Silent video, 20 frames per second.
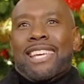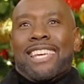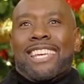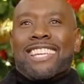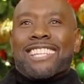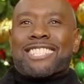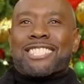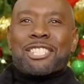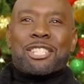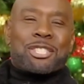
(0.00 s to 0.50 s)

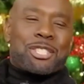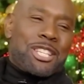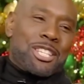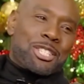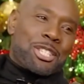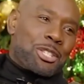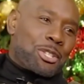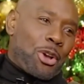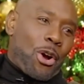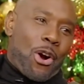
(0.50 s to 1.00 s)
It's just it's
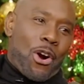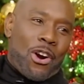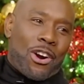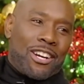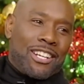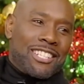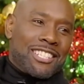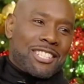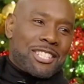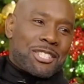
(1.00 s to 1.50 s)
just
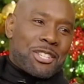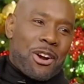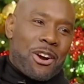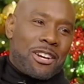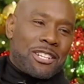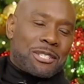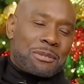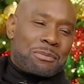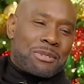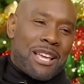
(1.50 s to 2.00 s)
hard. It's just
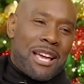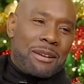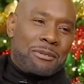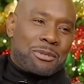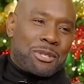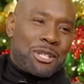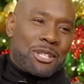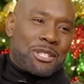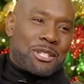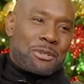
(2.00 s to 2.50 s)
hard sometimes. Because I